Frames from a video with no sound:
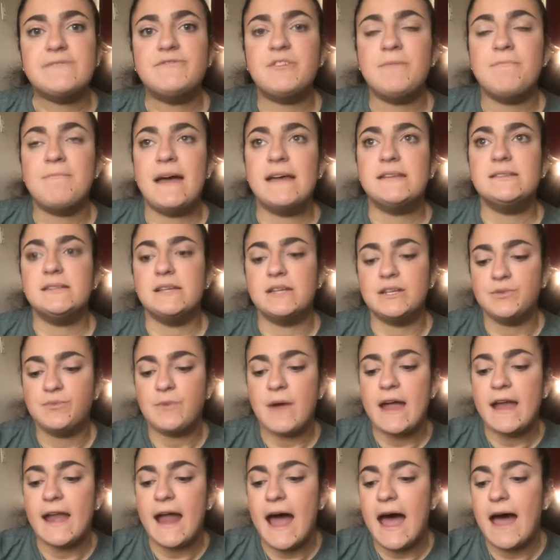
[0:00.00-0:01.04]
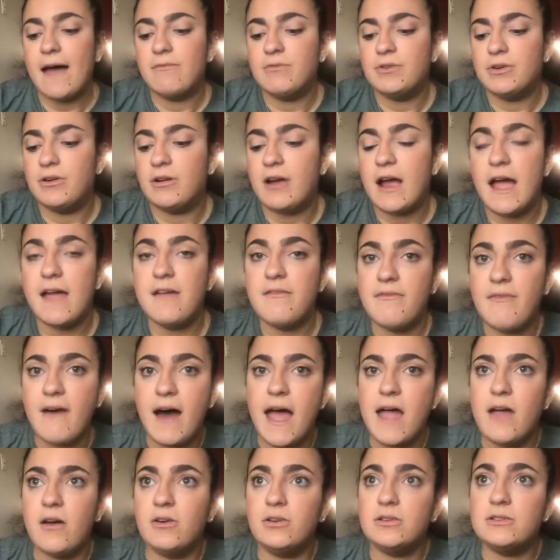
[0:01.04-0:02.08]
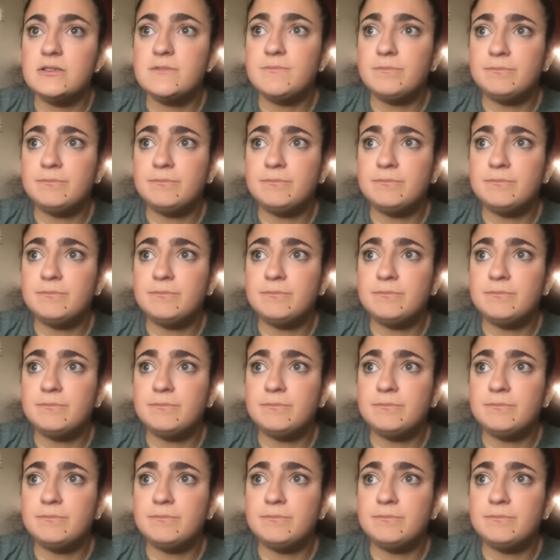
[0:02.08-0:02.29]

a message right after I filed